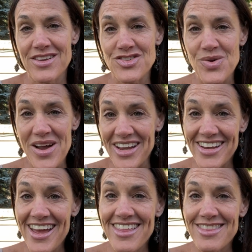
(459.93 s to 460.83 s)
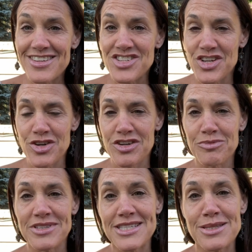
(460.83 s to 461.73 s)
and join the Generative
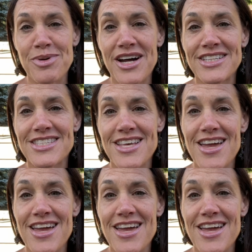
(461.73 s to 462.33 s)
Business Pods,